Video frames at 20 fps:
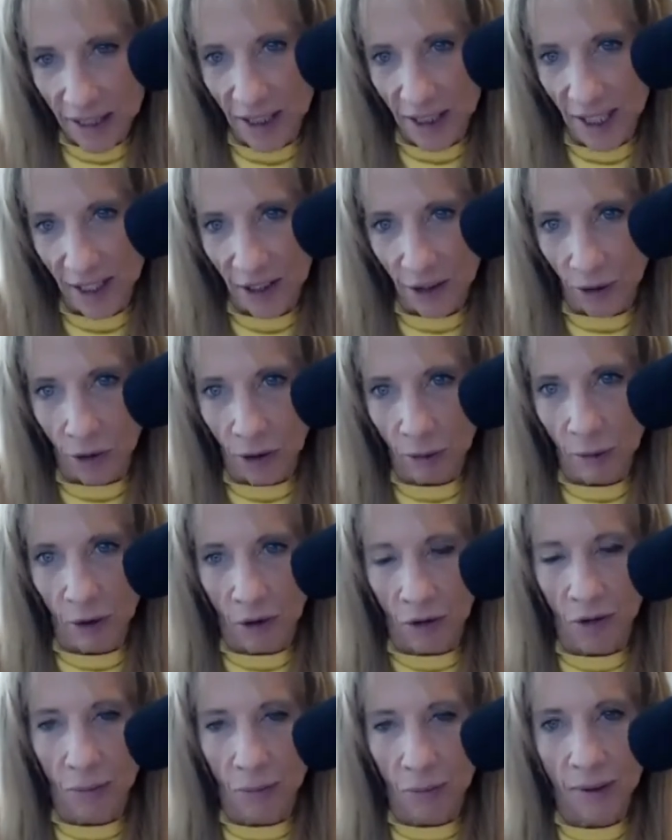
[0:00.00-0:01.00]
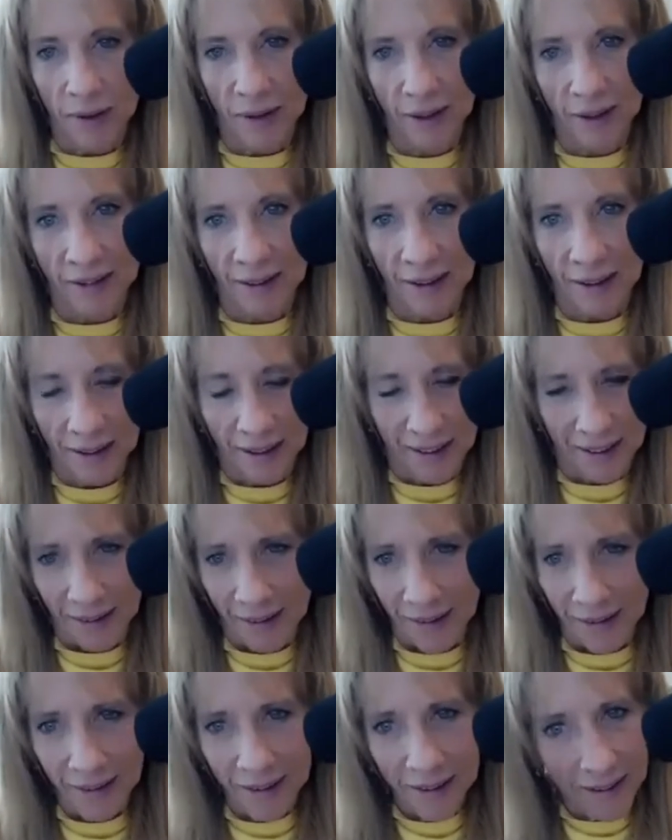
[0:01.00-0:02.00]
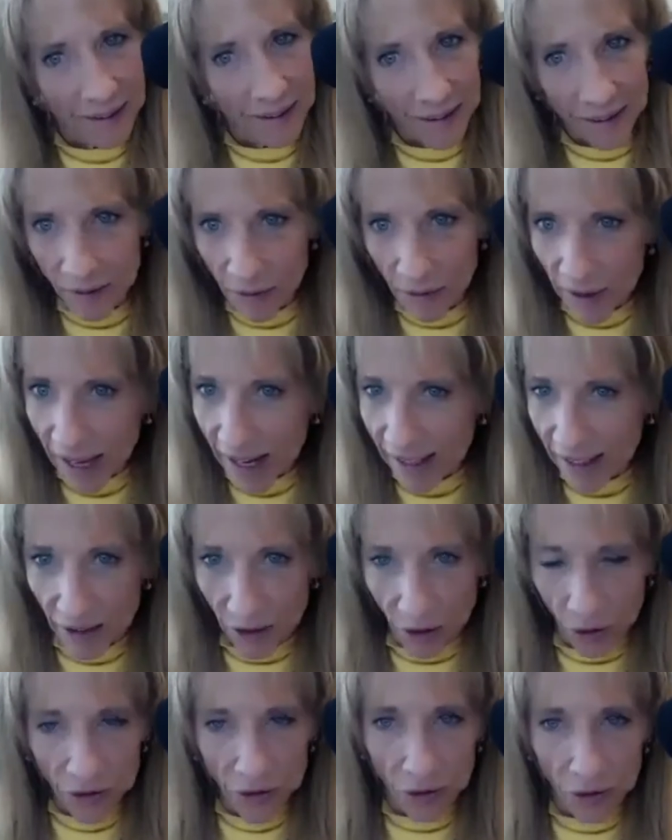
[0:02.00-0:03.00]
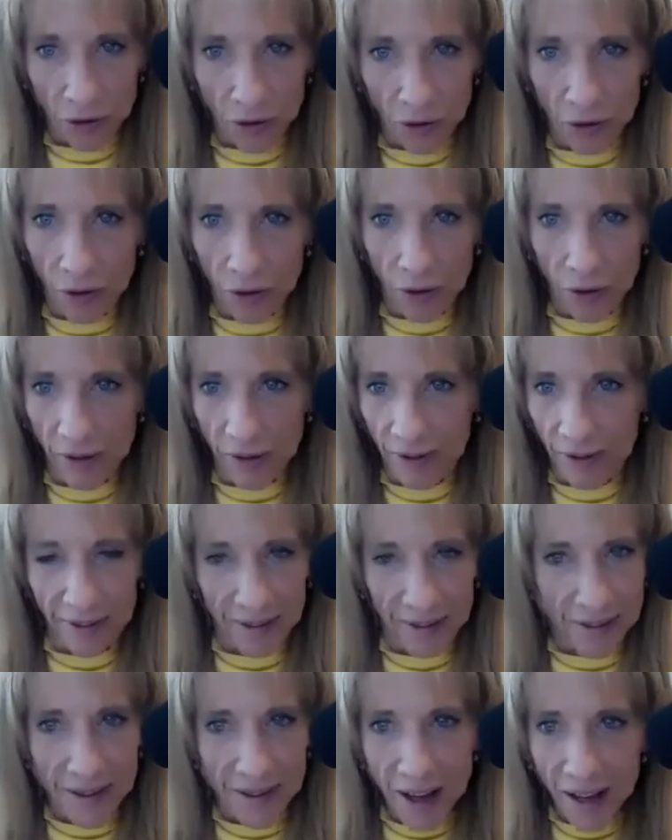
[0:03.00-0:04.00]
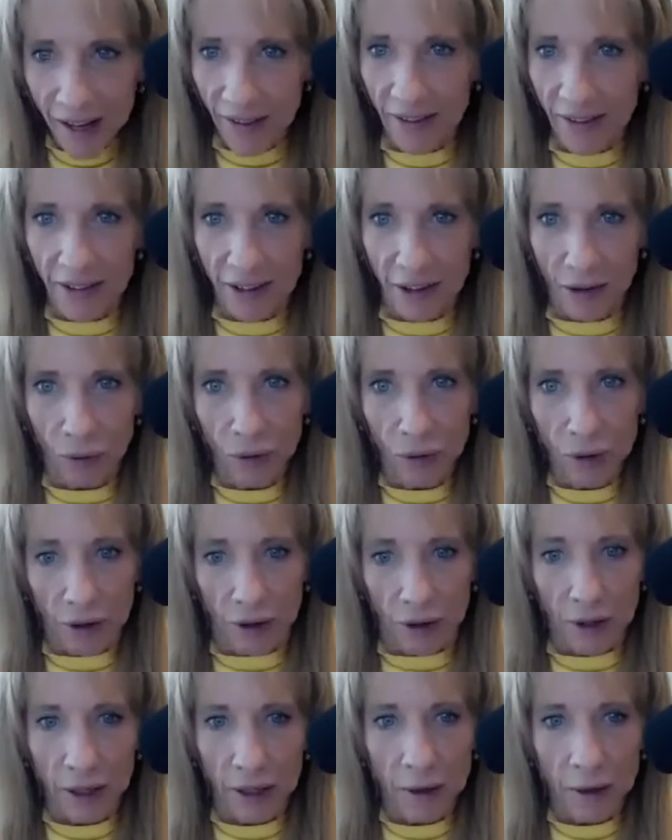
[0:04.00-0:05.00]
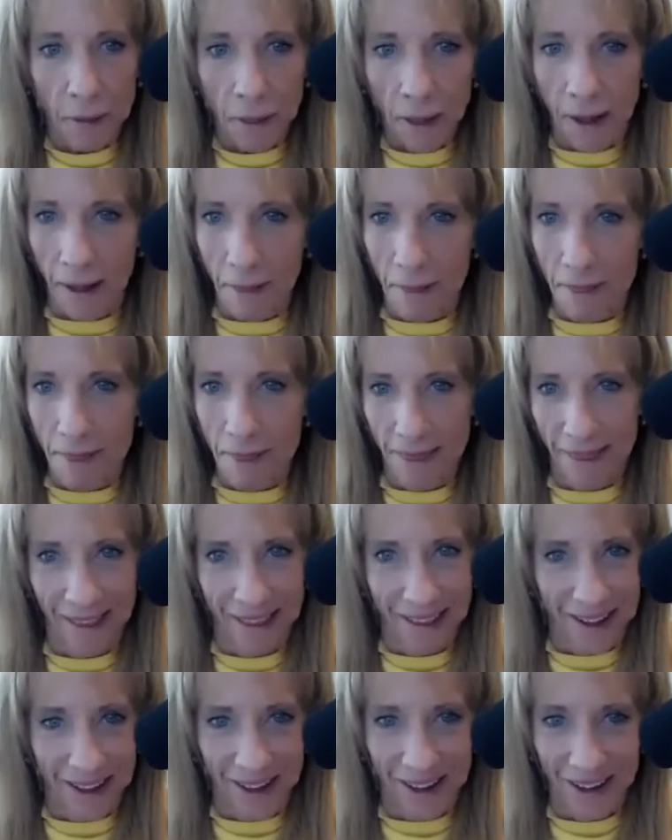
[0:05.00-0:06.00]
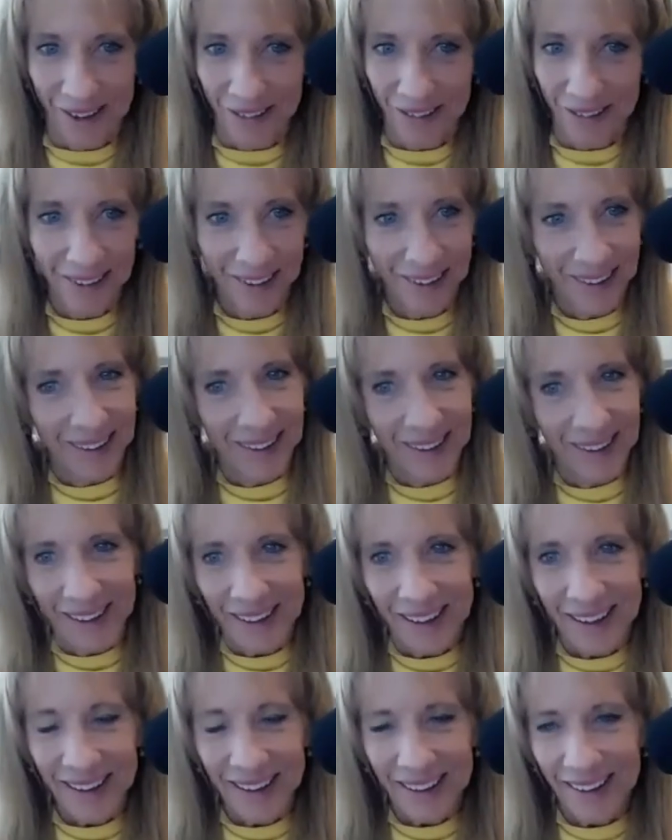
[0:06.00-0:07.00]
check your hormones, because we got to get those in order, or none of that's going to work. So I